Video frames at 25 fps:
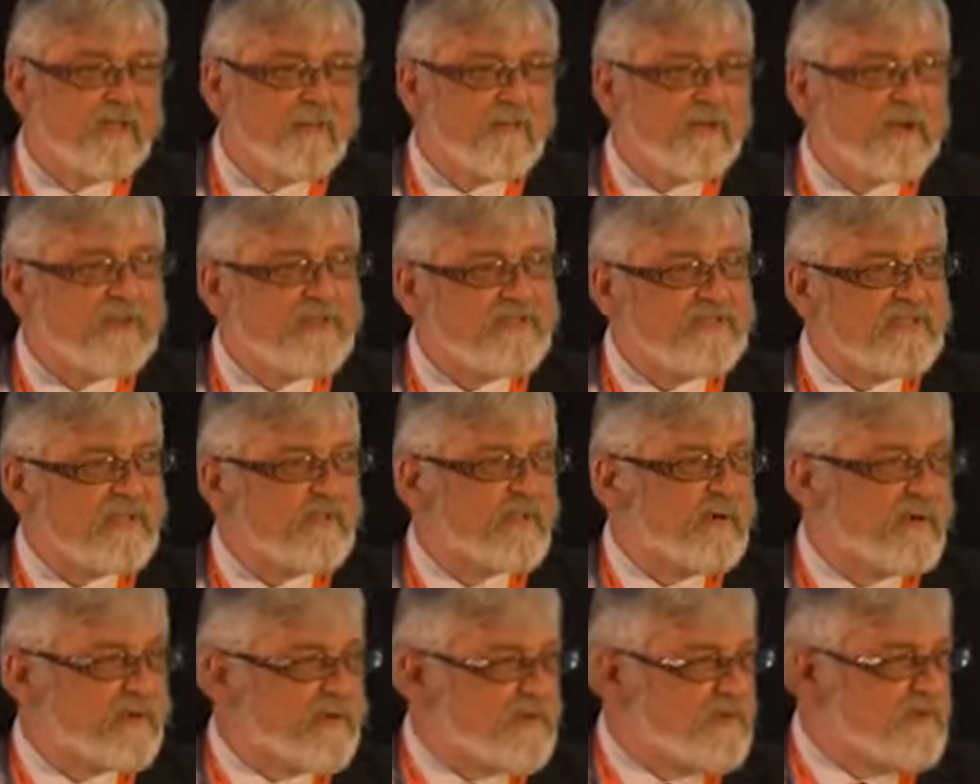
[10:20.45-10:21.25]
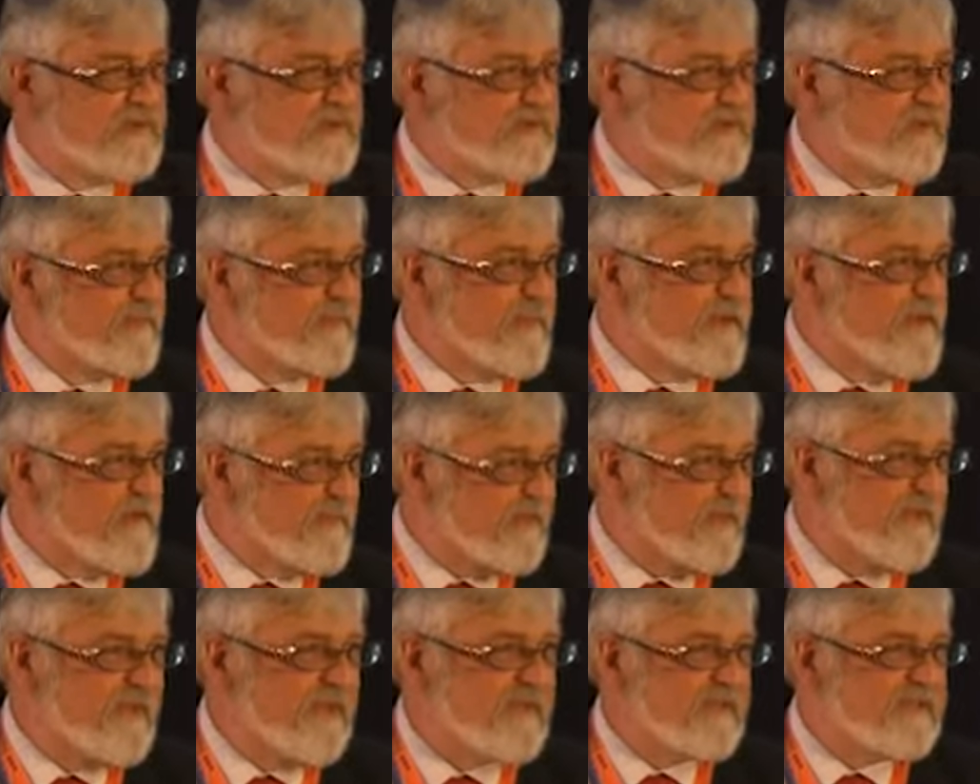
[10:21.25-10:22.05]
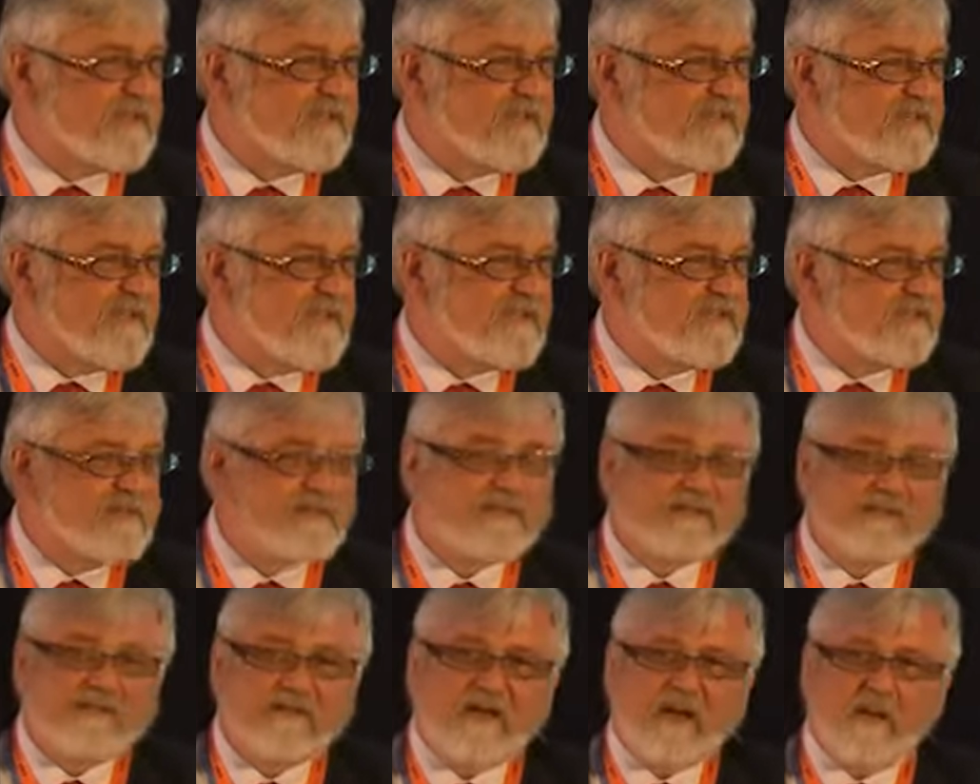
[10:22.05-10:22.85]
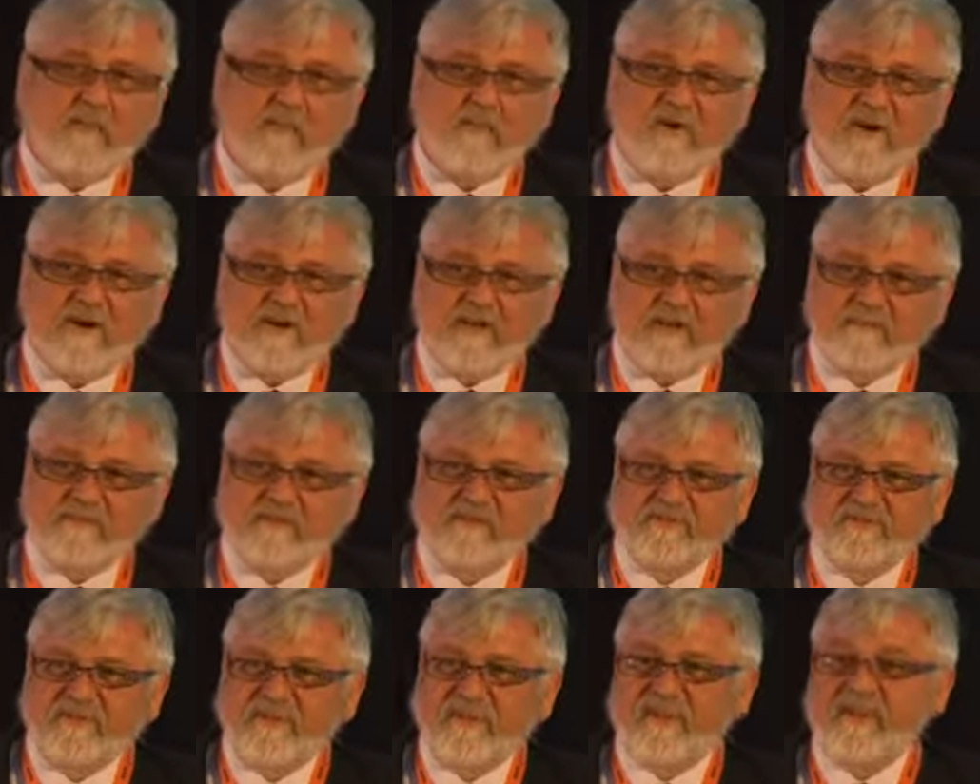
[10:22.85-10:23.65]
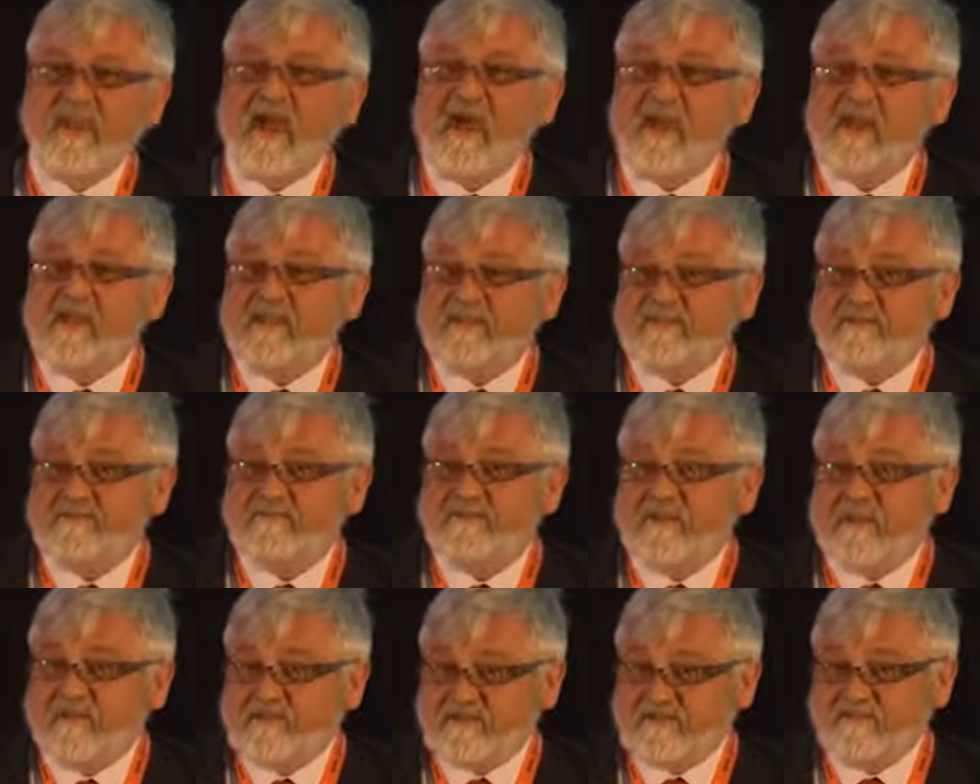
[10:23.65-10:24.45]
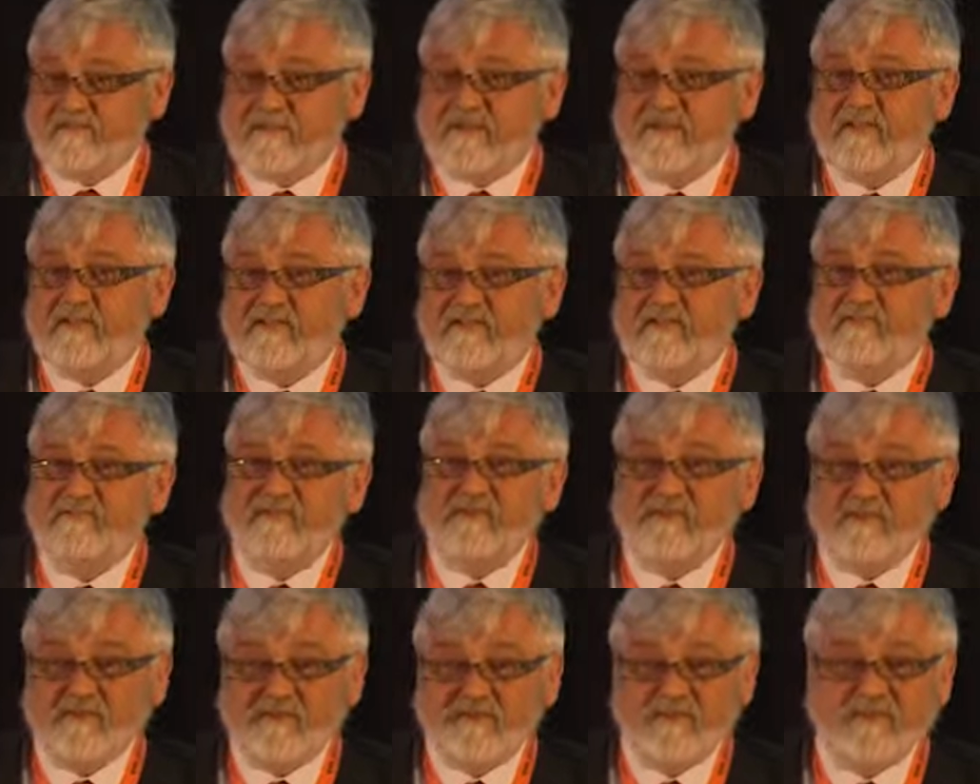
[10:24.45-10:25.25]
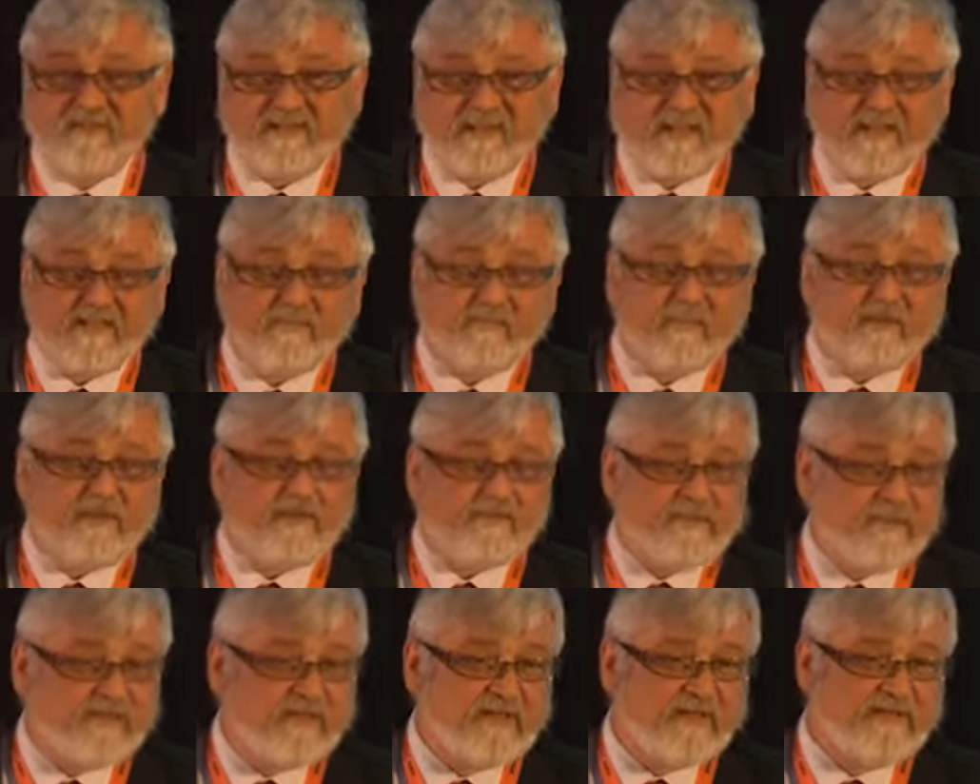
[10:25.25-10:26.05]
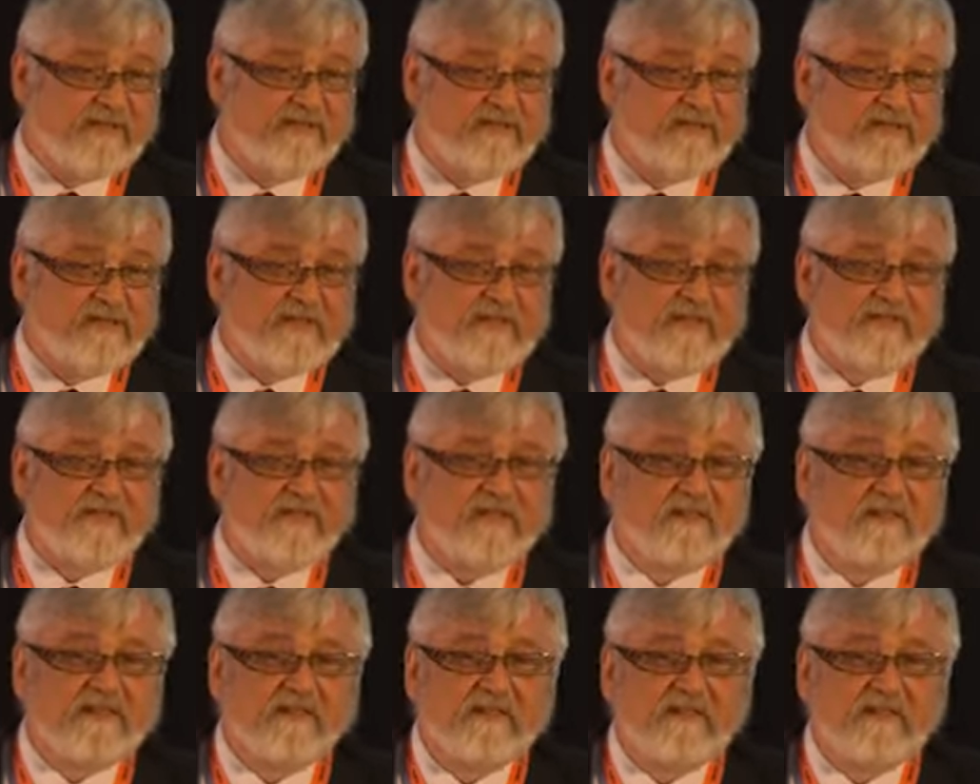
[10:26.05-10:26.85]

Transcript: because they were accused of manipulating data and were unable to deny it effectively to show that they hadn't manipulated the data.